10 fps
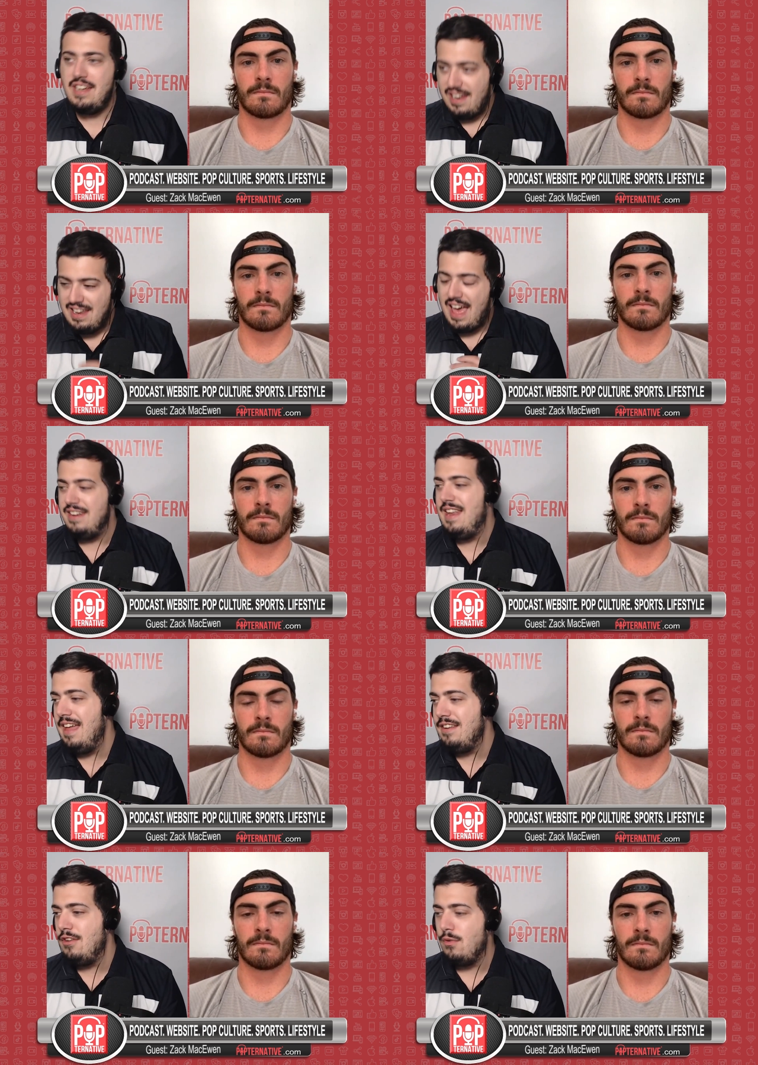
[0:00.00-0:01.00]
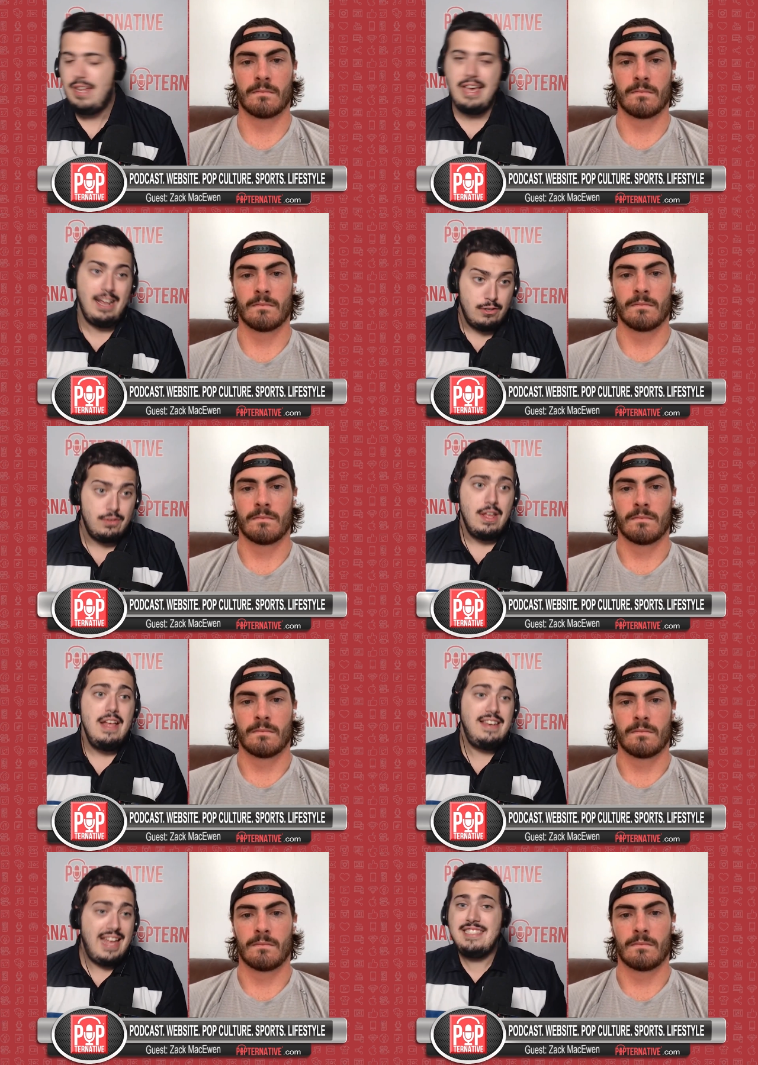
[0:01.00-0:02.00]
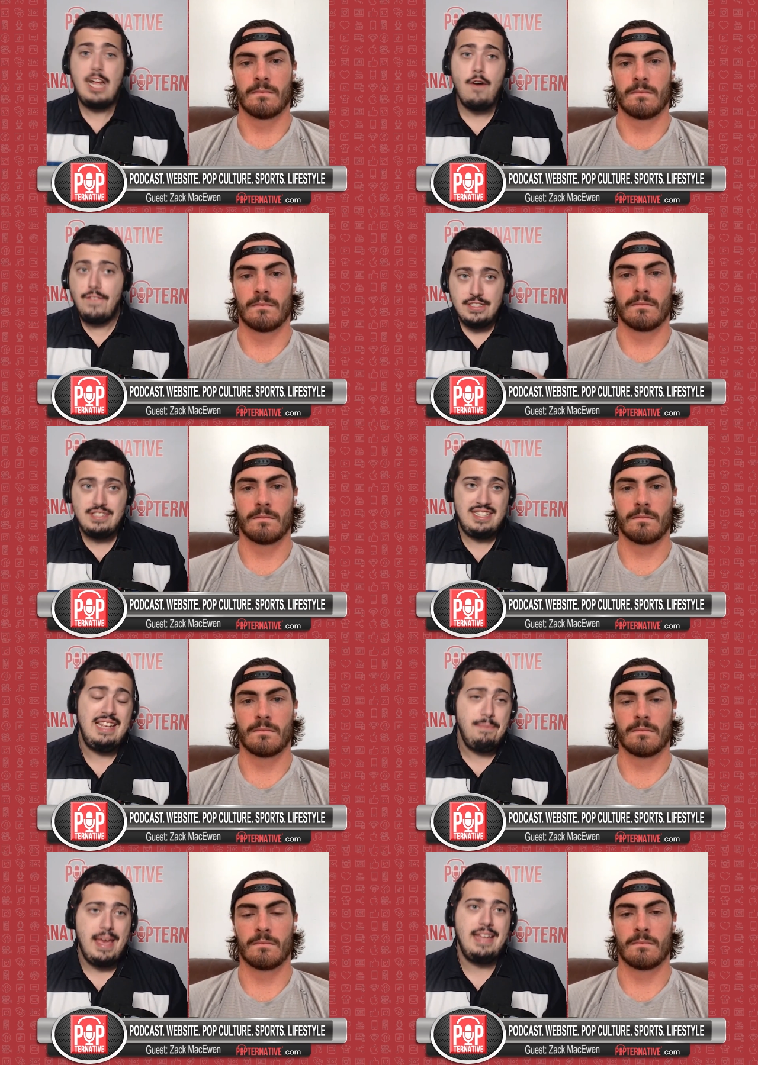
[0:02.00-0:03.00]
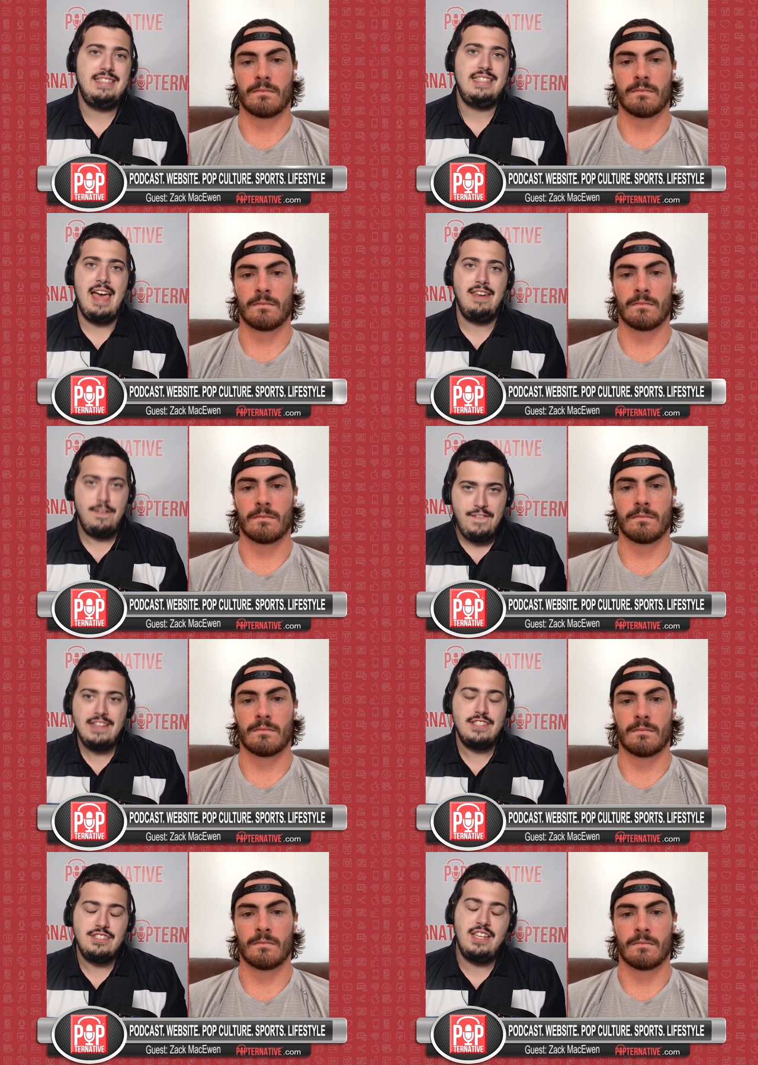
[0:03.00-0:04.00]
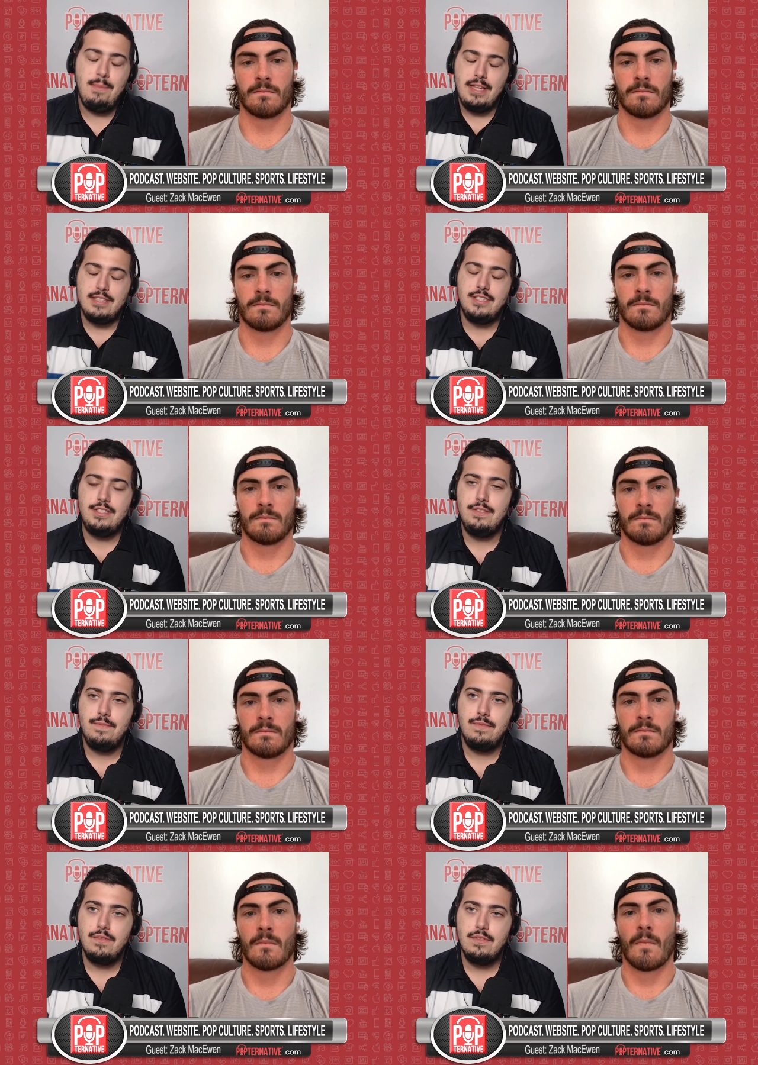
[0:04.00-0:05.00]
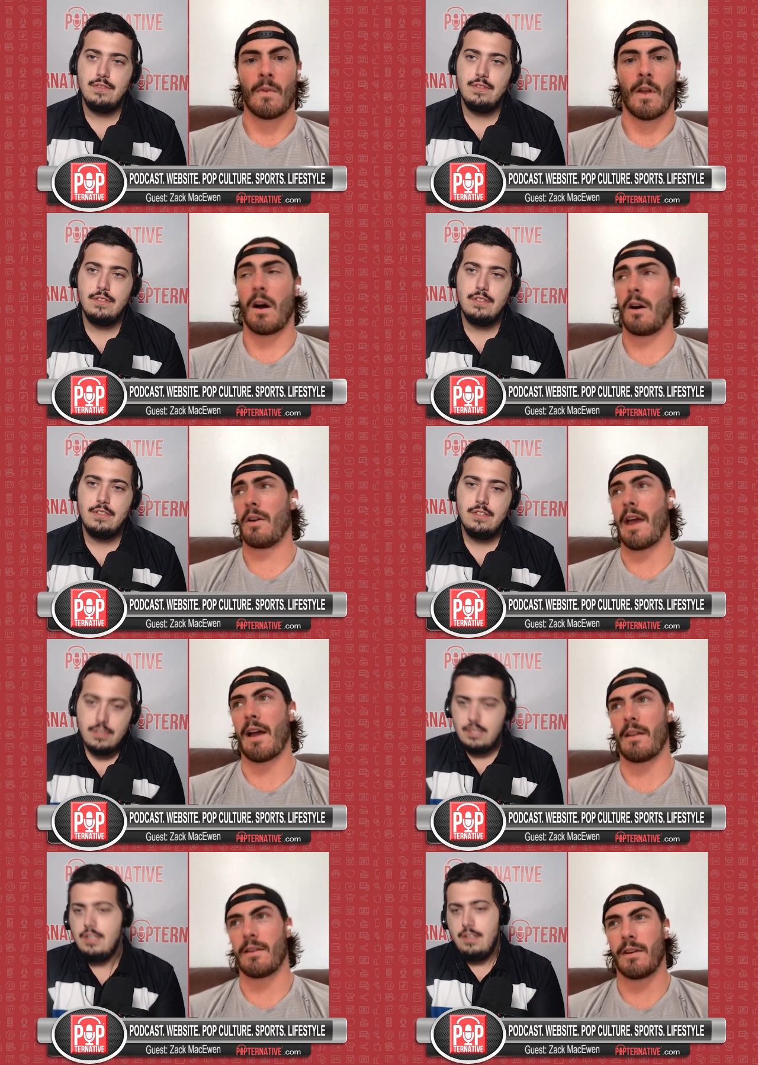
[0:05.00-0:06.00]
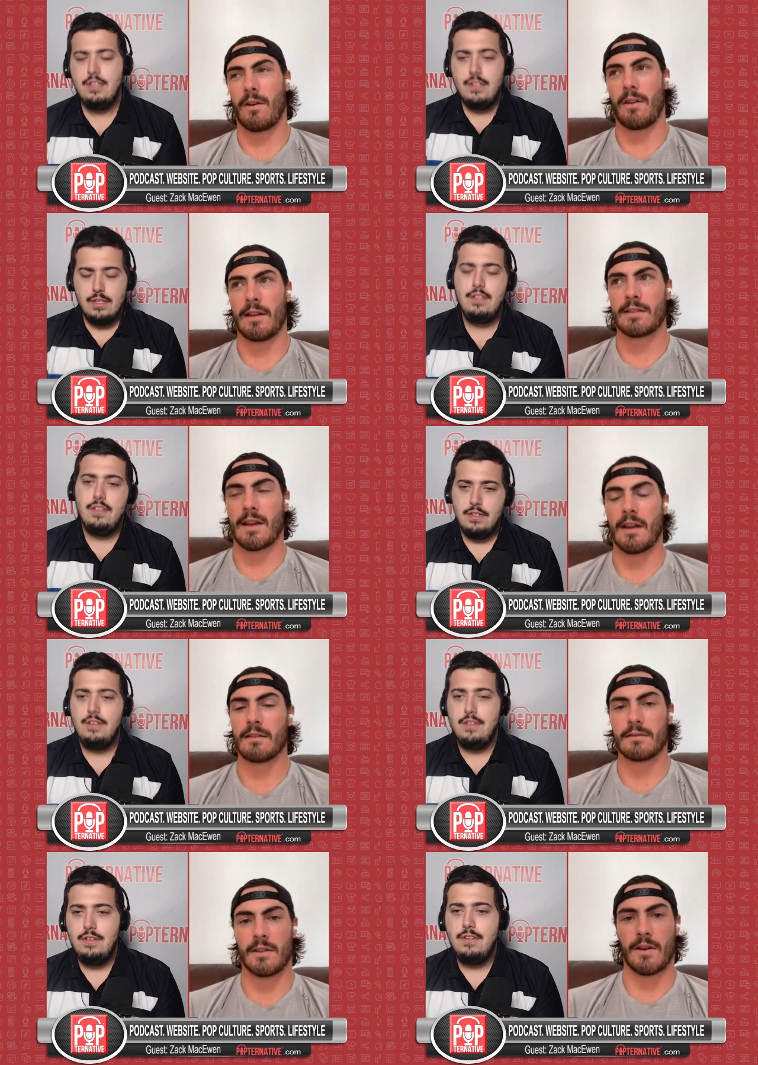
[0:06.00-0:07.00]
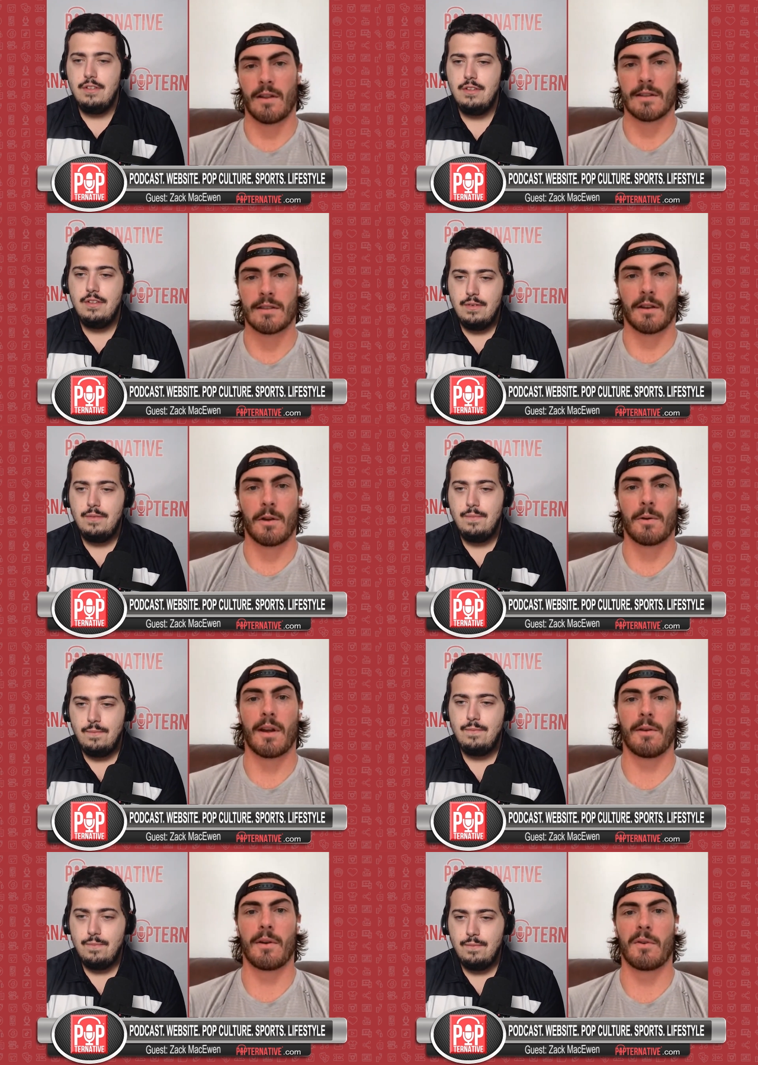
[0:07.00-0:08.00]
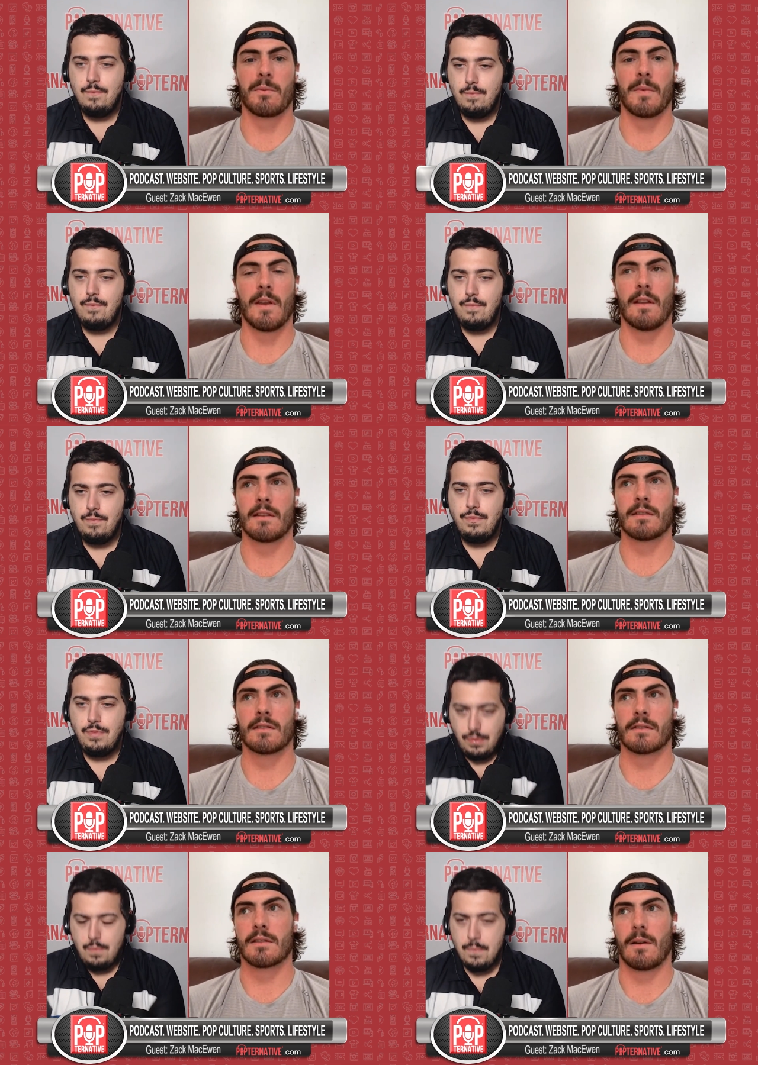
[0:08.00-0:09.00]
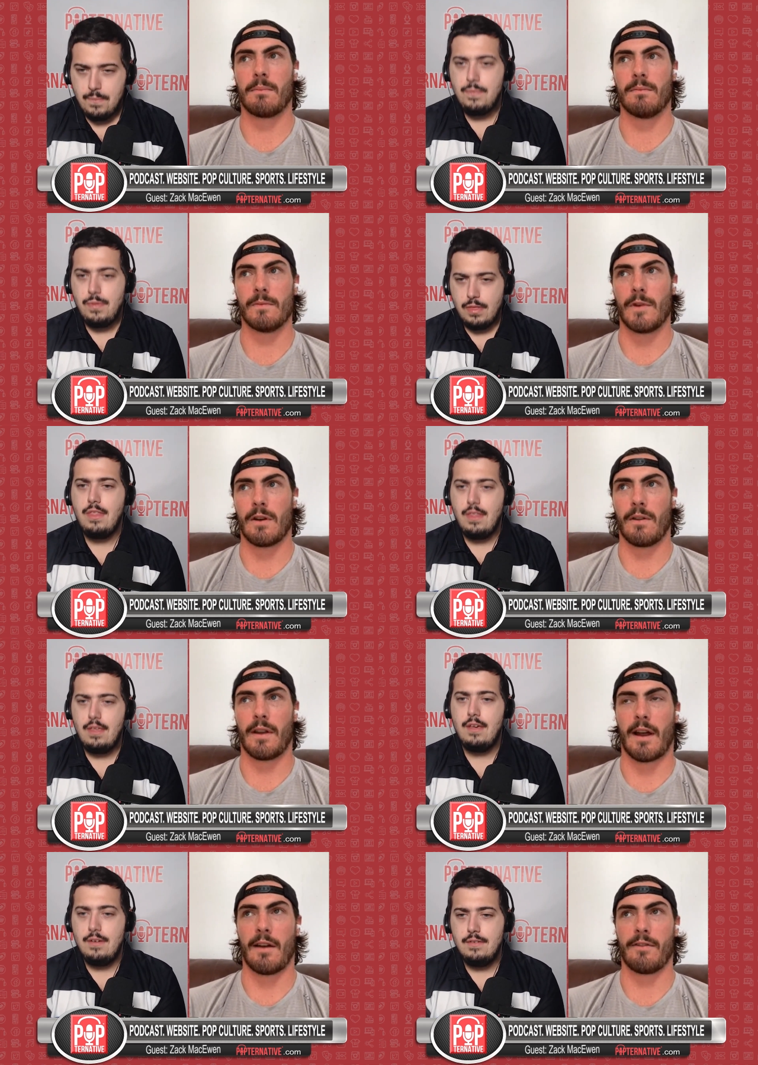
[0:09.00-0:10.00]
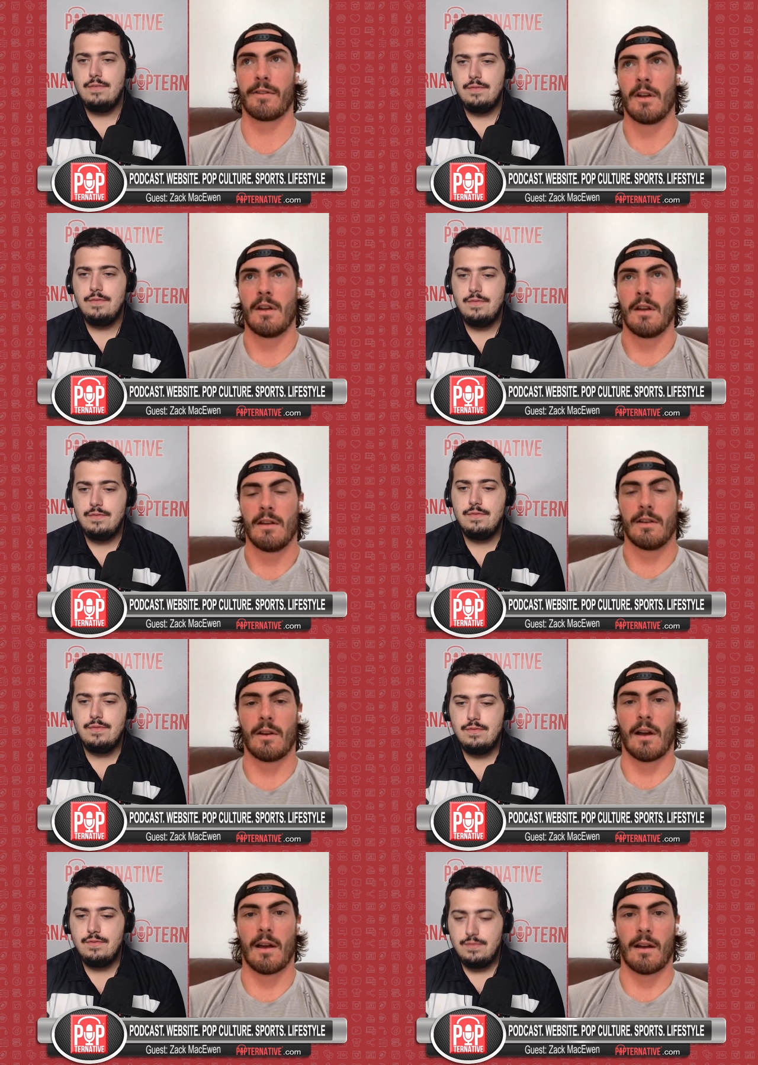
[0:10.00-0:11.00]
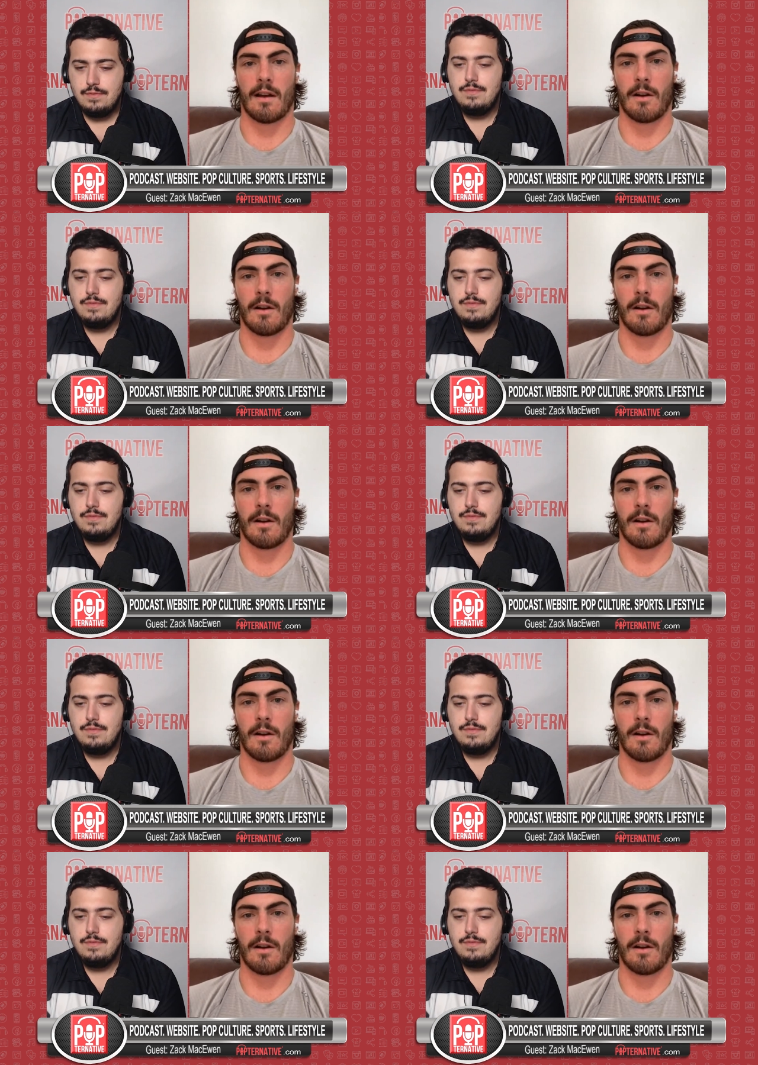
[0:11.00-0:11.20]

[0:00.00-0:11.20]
Speaker 1: and and and you know take care takes care of his teammates and defends his teammates?
Speaker 2: Oh yeah, you know, that's not, you know, that's not going anywhere with me. That's something, you know, that I've, you know, I